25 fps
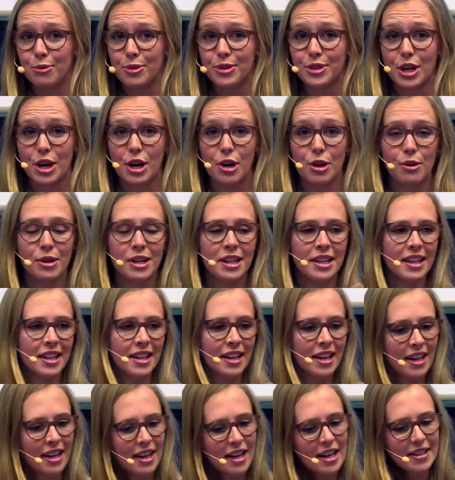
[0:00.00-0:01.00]
So
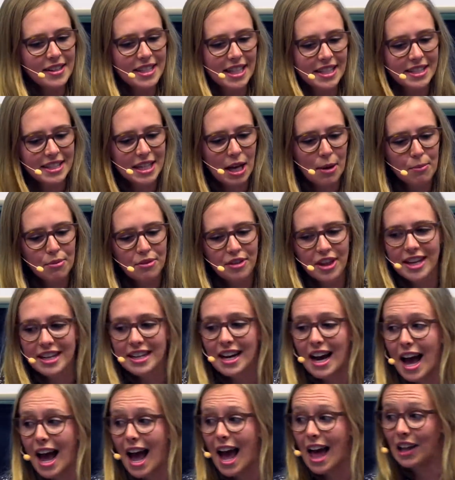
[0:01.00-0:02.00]
that's
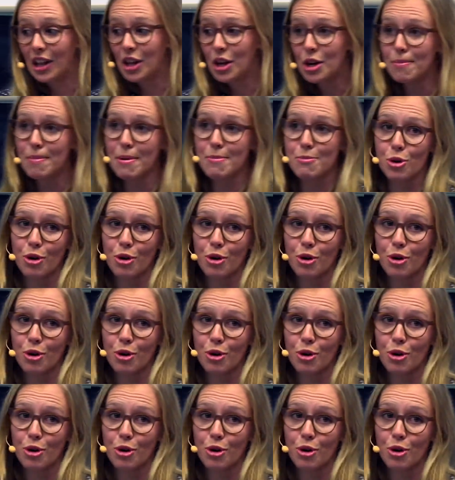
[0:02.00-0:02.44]
something a little bit